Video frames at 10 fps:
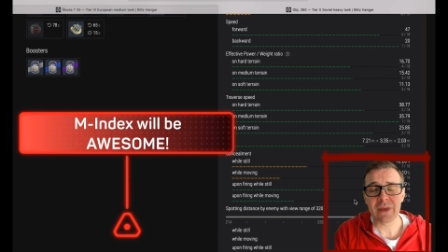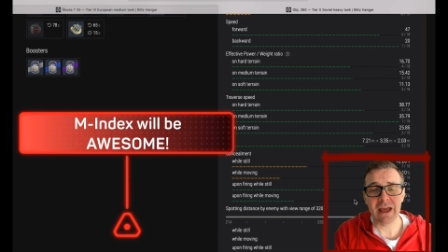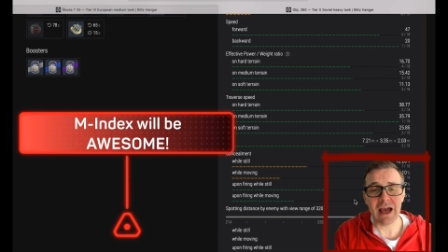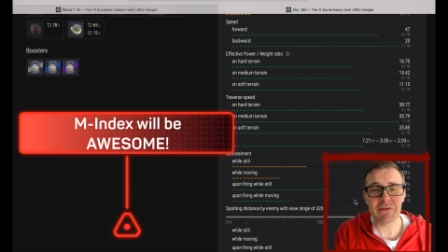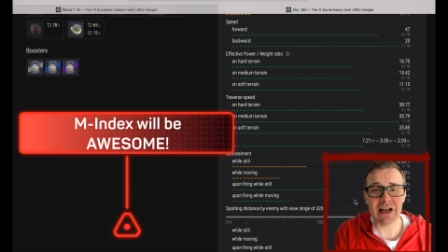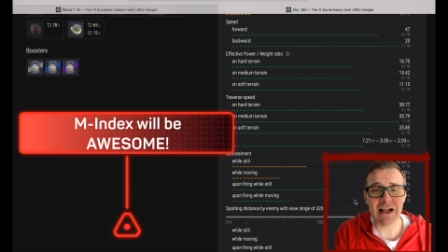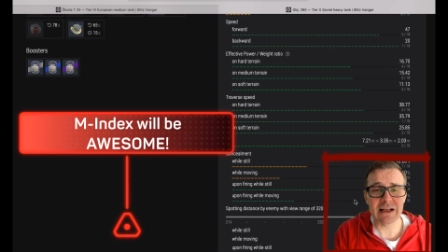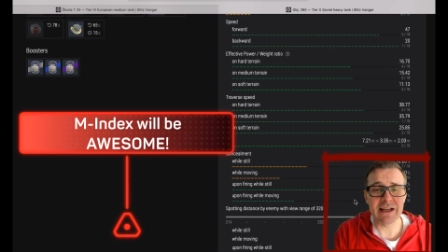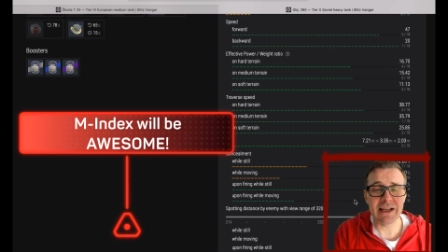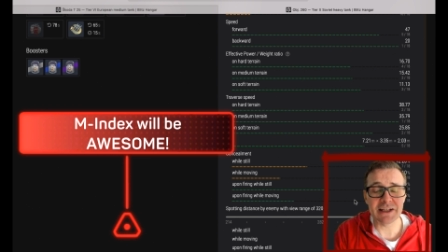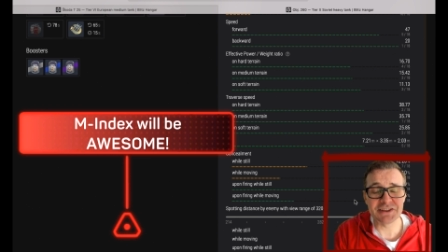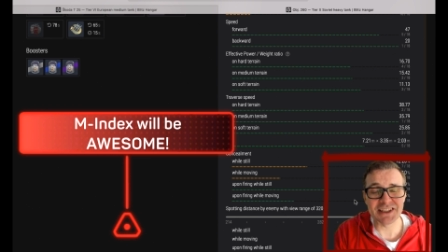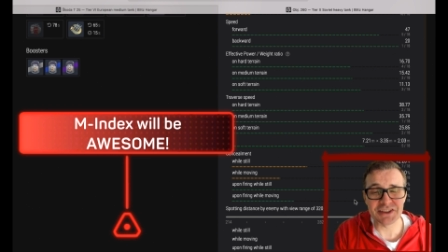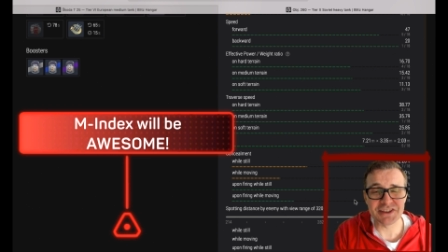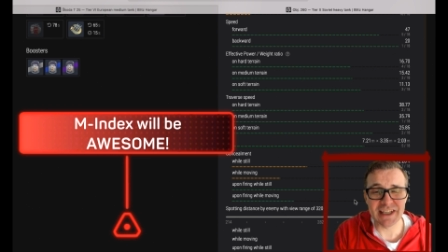I haven't calculated yet because,
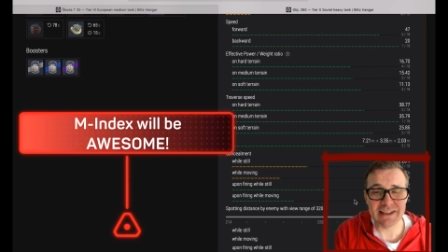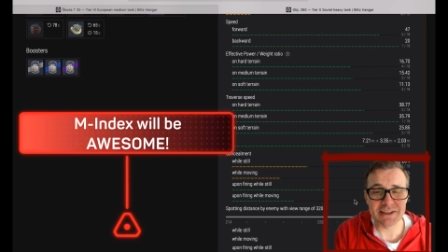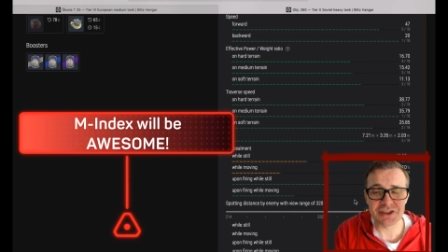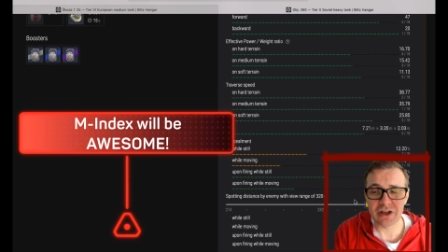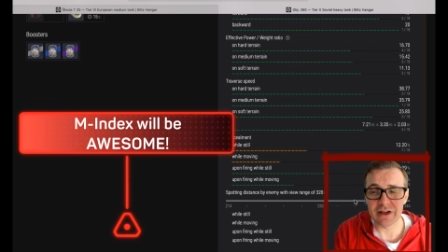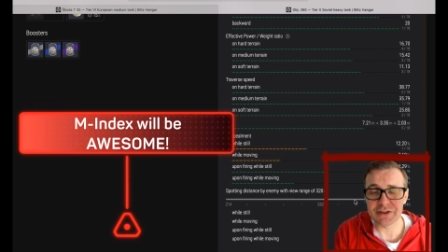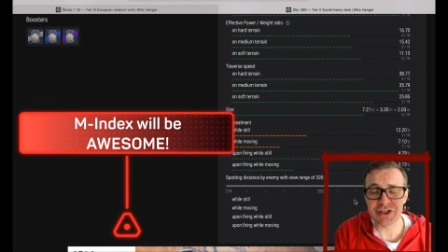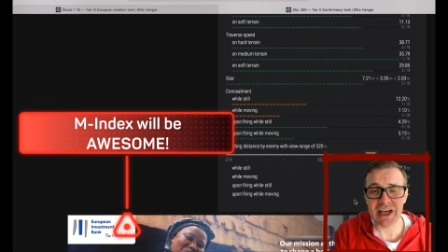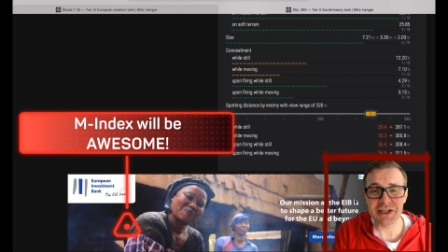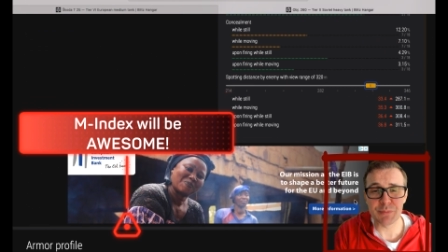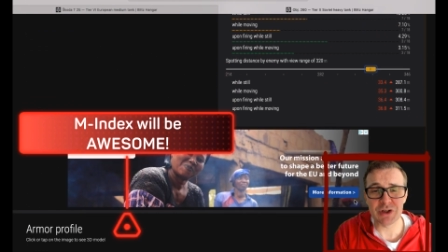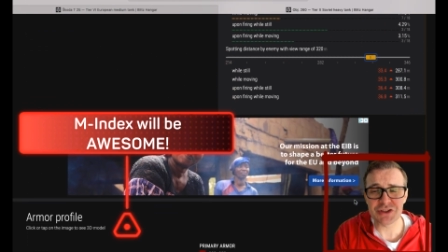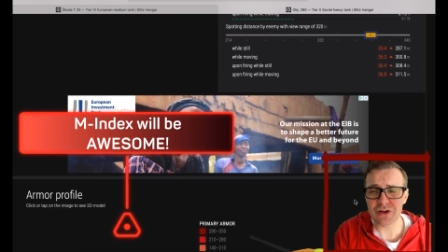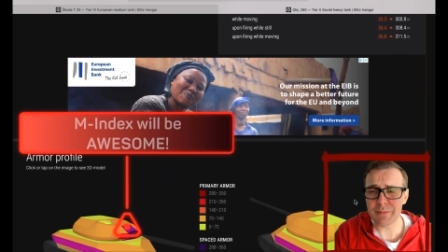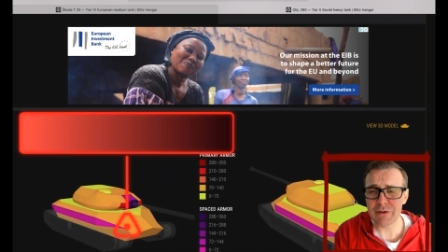as I said, this could all change, but it's going to